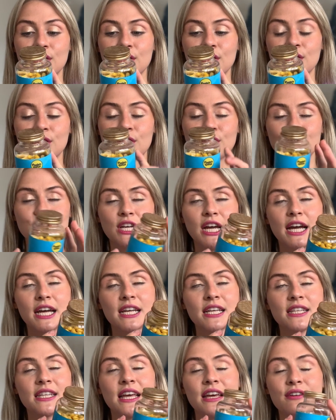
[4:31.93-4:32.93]
cognac,
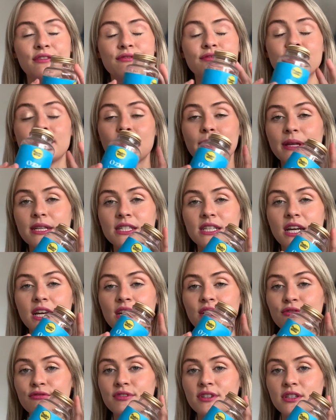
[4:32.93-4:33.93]
they're meant to kind
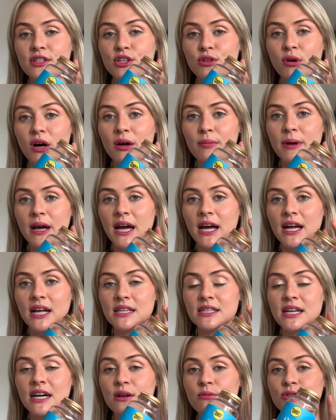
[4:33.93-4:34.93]
of fill you up
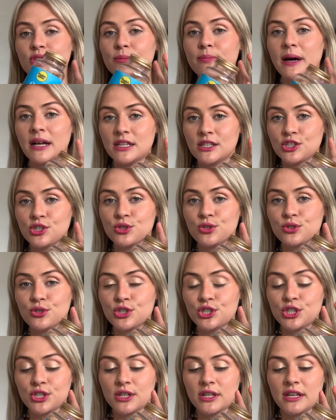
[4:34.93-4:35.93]
and help to balance your
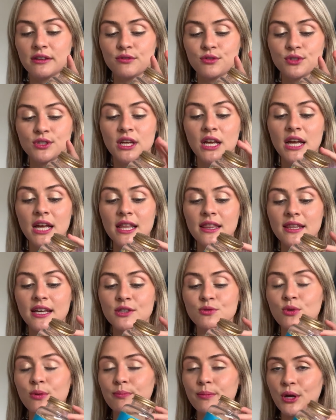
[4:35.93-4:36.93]
sugar levels.
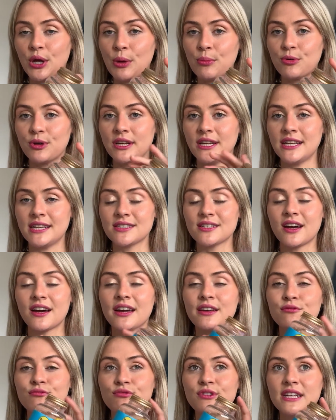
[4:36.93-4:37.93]
That's what berberine is. I
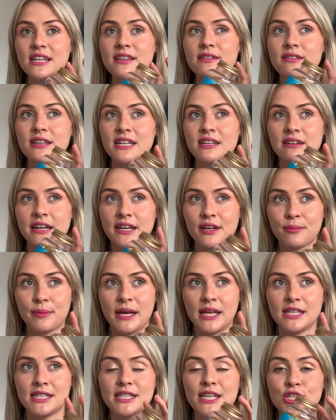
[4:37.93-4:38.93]
really
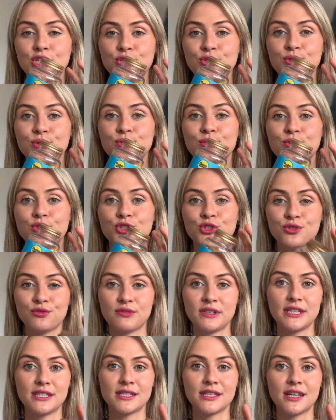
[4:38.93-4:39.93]
recommend that you do
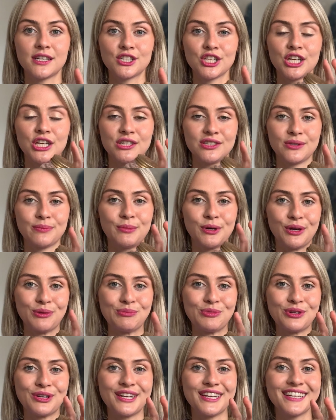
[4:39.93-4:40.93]
research into
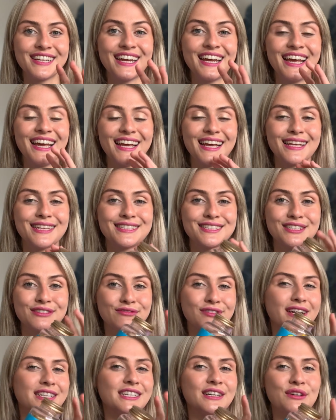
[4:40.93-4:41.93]
berberine to
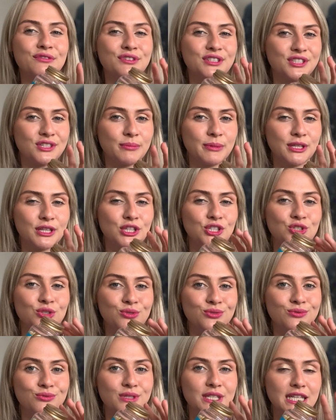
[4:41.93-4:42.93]
find out if it's something that you
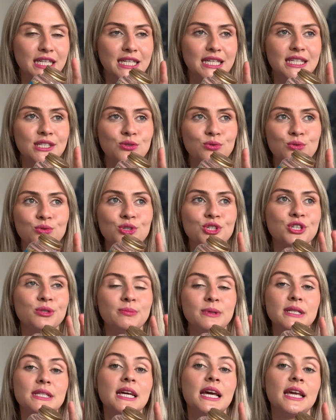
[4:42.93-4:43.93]
need or should
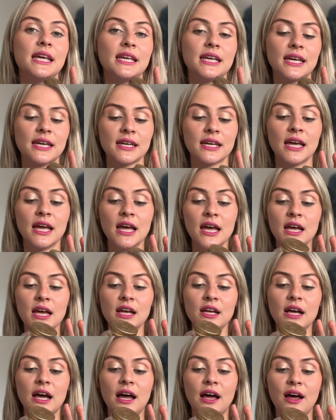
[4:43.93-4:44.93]
be taking.
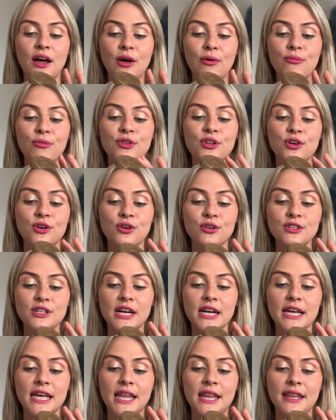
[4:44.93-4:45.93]
The
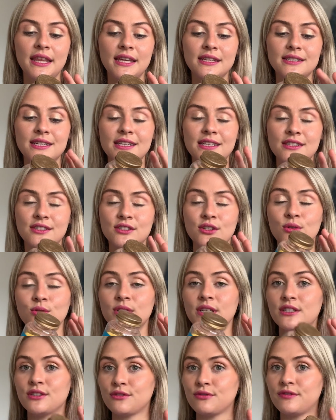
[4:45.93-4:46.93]
cognac in this is solely
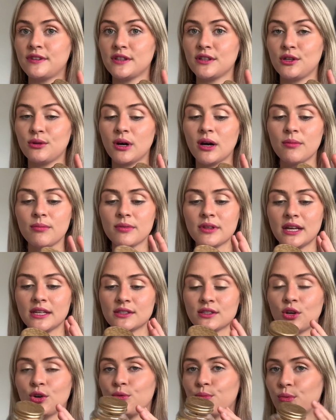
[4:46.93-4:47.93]
to fill you up. That's
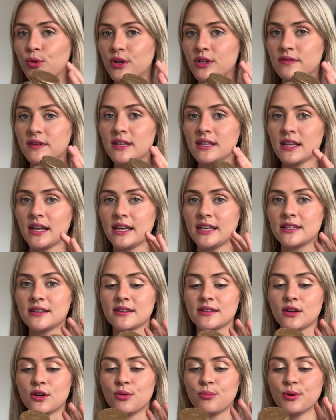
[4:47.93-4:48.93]
the whole point of it. Like
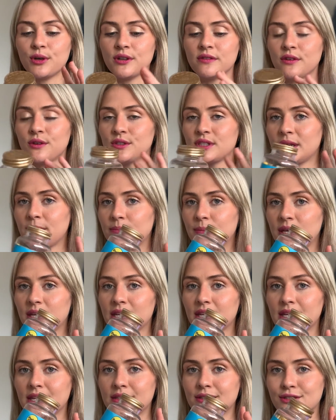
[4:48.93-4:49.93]
the whole point of
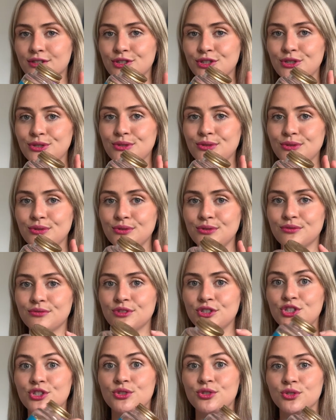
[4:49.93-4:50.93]
Ozempic is to
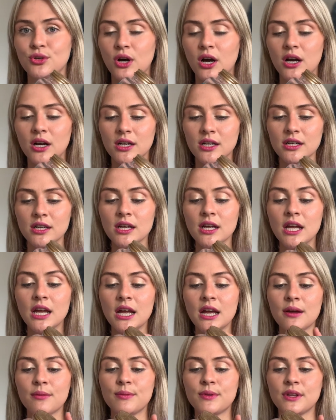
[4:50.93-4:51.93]
reduce your hunger.
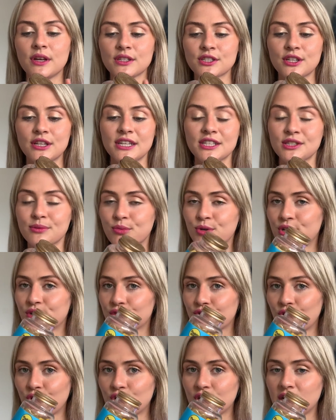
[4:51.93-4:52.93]
So that's the point of
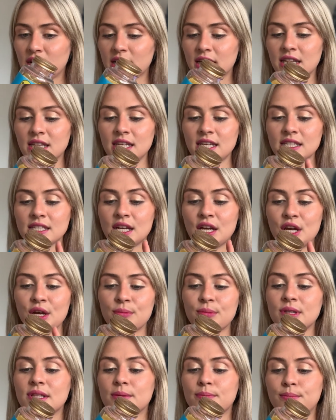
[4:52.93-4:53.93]
cognac in these.
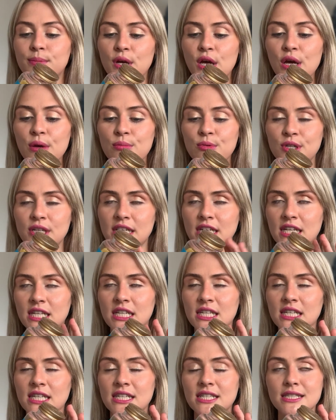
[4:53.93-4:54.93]
But the berberine in
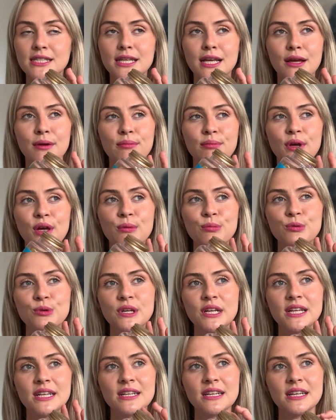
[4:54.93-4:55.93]
these,
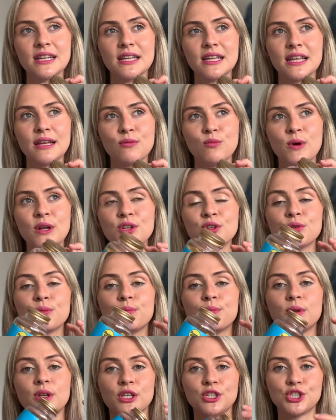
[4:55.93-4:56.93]
berberine, when your
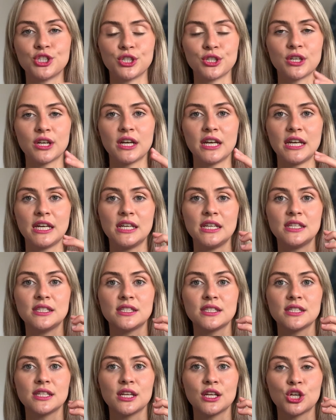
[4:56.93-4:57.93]
blood sugar
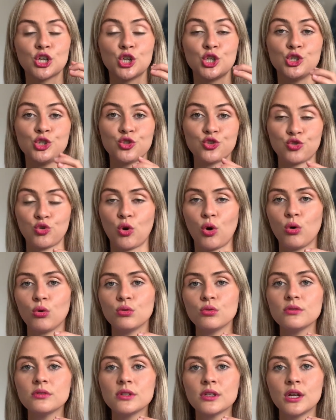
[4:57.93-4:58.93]
is
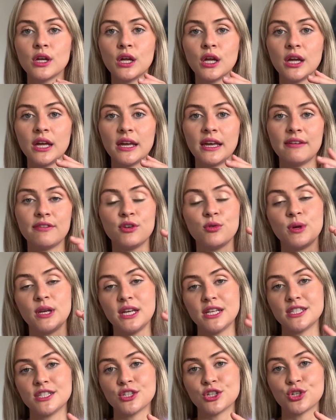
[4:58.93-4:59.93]
controlled, if you
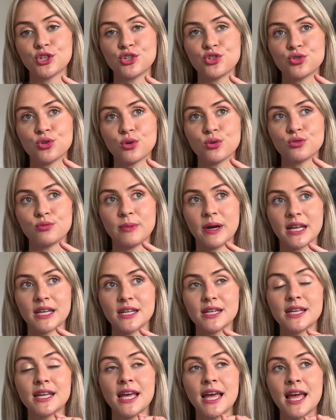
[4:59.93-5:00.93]
eat in a controlled
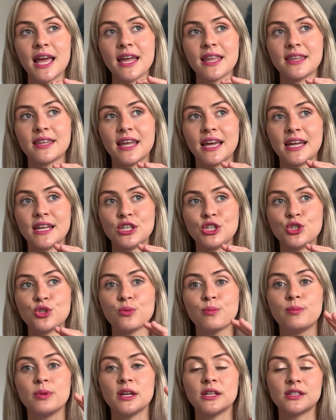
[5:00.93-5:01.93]
manner, then your
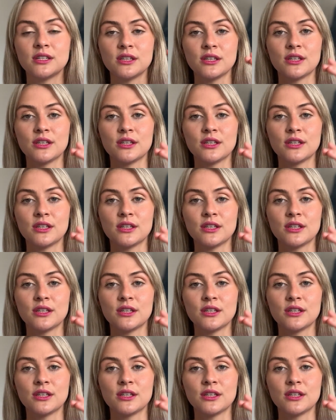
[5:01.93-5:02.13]
blood